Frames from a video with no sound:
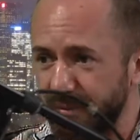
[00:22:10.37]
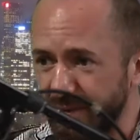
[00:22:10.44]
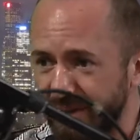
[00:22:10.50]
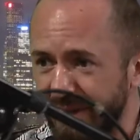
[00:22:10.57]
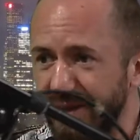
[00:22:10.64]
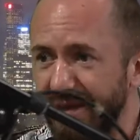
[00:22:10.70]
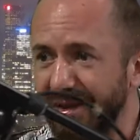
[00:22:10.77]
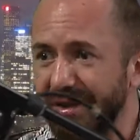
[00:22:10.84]

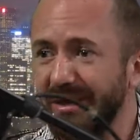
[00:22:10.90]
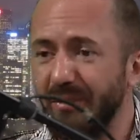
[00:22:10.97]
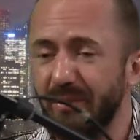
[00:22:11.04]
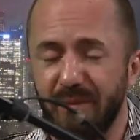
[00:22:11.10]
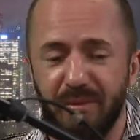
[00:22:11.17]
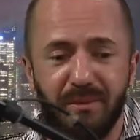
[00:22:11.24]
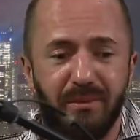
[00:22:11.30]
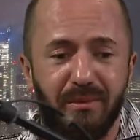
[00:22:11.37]

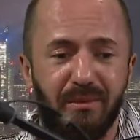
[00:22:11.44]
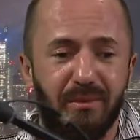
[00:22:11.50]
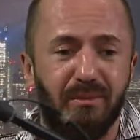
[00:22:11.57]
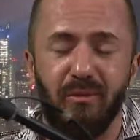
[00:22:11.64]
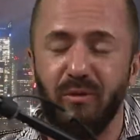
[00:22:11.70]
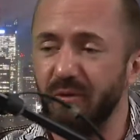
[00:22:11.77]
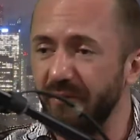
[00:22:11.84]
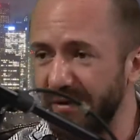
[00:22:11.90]
Disney
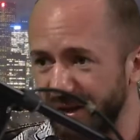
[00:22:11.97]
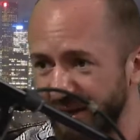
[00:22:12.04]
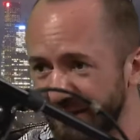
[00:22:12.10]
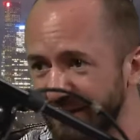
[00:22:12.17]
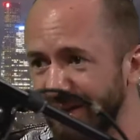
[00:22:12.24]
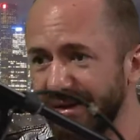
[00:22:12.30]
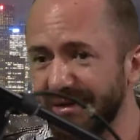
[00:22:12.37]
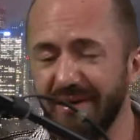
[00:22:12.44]

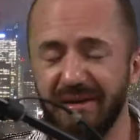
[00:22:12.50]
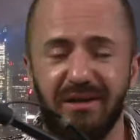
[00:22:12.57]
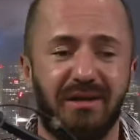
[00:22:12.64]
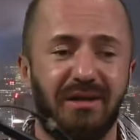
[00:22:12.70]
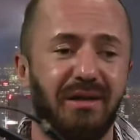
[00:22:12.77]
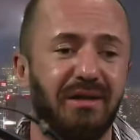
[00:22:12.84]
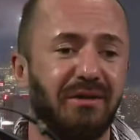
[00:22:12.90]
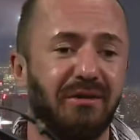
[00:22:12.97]
movies,
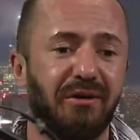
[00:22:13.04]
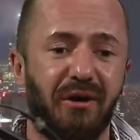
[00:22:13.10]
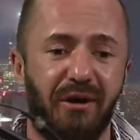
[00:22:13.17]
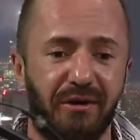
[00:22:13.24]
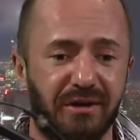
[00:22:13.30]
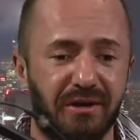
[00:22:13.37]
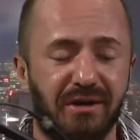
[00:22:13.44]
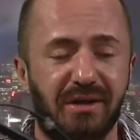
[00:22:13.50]

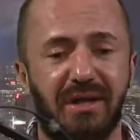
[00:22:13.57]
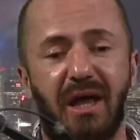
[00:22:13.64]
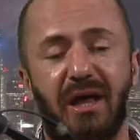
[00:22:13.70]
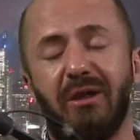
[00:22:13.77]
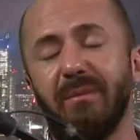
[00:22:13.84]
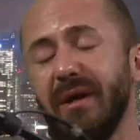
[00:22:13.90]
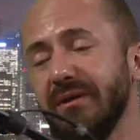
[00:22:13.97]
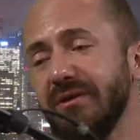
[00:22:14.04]
kindergartens,
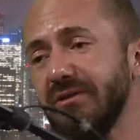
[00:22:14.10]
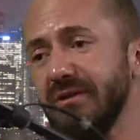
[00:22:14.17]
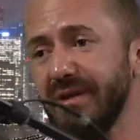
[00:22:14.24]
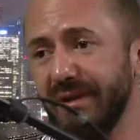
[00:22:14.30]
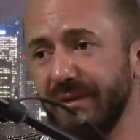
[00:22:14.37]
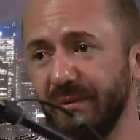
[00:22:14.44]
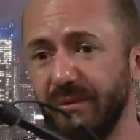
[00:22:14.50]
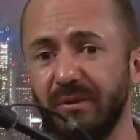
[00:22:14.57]
elementary
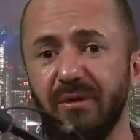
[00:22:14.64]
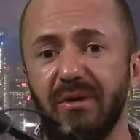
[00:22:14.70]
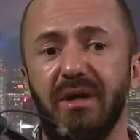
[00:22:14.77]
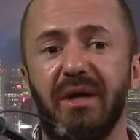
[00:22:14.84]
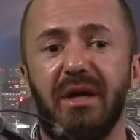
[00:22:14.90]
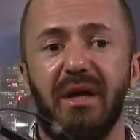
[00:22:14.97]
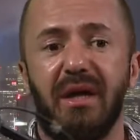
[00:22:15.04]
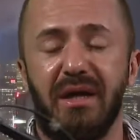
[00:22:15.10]
school,
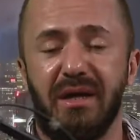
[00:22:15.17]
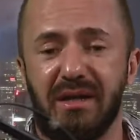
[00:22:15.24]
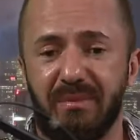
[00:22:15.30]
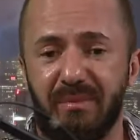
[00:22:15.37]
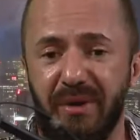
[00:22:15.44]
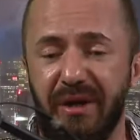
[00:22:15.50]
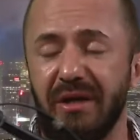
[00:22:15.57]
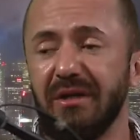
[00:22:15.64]

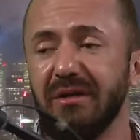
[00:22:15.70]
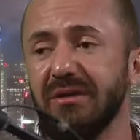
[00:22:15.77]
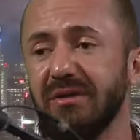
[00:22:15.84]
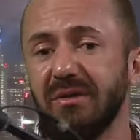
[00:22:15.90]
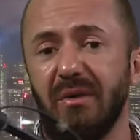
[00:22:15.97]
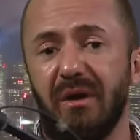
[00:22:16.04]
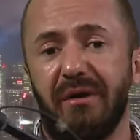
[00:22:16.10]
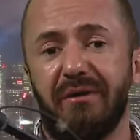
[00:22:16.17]
explaining
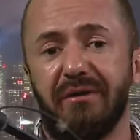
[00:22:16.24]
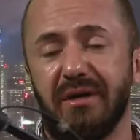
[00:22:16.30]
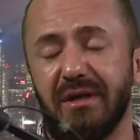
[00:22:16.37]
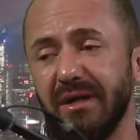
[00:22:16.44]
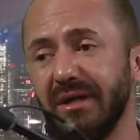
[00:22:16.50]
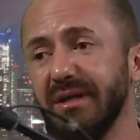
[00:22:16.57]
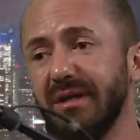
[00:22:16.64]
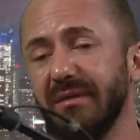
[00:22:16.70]
to other
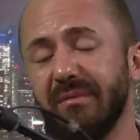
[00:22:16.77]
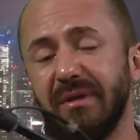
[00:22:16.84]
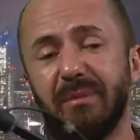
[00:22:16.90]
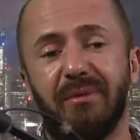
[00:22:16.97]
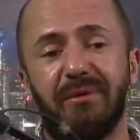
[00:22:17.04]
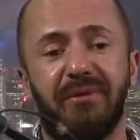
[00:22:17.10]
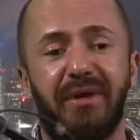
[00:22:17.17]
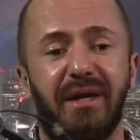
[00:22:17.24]
kids and
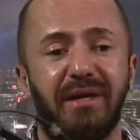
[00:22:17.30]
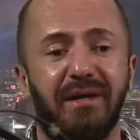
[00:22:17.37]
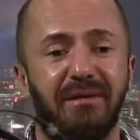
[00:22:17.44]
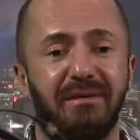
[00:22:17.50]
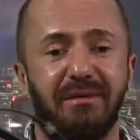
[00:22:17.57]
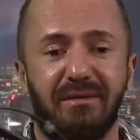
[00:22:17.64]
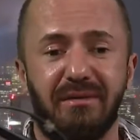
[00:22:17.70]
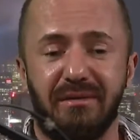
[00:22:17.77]
people that
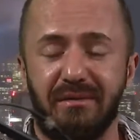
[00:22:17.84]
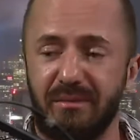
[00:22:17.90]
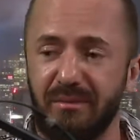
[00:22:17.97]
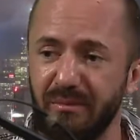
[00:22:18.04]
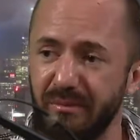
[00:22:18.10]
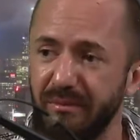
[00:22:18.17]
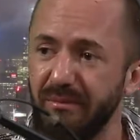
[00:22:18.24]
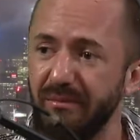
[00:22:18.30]

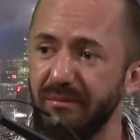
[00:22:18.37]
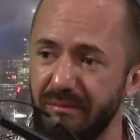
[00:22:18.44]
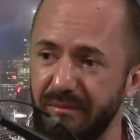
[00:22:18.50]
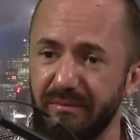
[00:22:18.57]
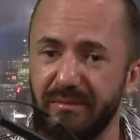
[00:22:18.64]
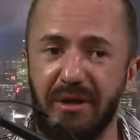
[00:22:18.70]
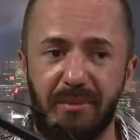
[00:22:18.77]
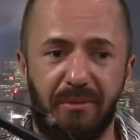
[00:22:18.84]

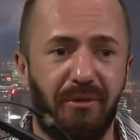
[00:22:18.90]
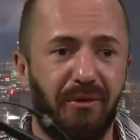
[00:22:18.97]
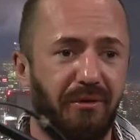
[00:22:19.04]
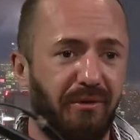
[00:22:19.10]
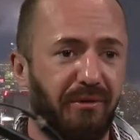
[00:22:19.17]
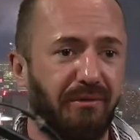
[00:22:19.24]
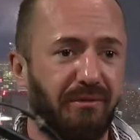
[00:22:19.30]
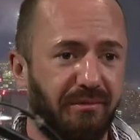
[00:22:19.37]

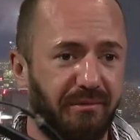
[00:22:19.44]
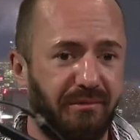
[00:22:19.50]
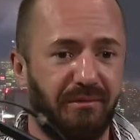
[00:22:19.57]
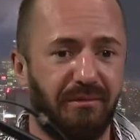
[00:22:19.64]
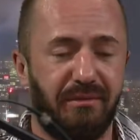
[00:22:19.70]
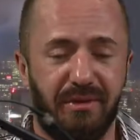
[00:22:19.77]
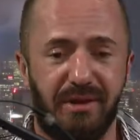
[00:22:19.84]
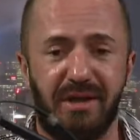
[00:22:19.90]

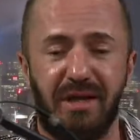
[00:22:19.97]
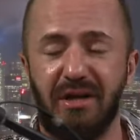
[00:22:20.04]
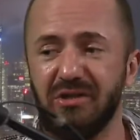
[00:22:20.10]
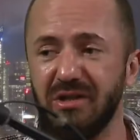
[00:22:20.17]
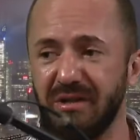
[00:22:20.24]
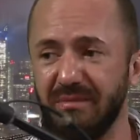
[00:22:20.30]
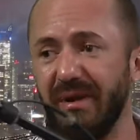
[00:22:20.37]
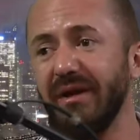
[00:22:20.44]
it's not
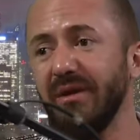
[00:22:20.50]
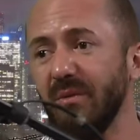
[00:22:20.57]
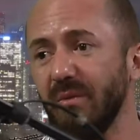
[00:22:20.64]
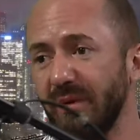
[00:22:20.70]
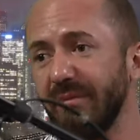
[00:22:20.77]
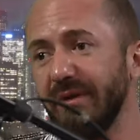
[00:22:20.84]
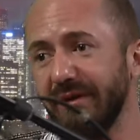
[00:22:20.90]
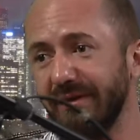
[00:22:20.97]
just men and
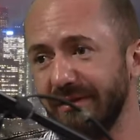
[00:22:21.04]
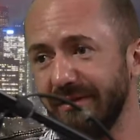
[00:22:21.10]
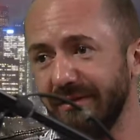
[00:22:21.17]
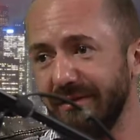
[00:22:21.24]
women,